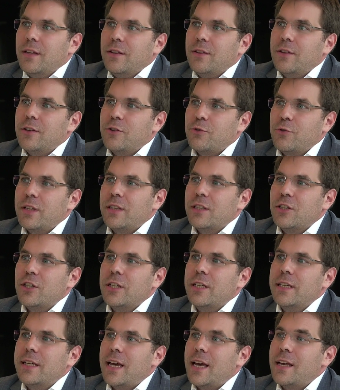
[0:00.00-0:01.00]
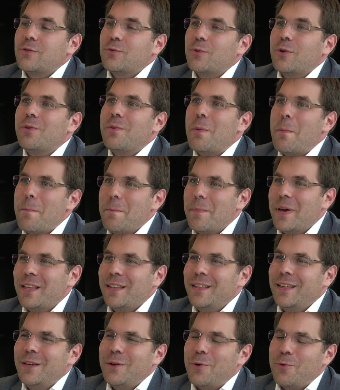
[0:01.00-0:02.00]
the strategy has won
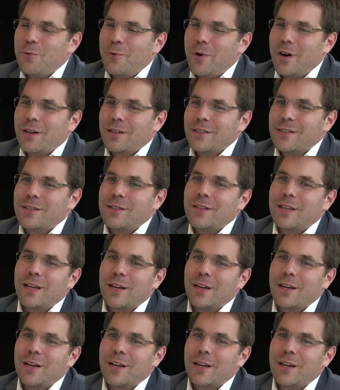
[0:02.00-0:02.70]
many awards,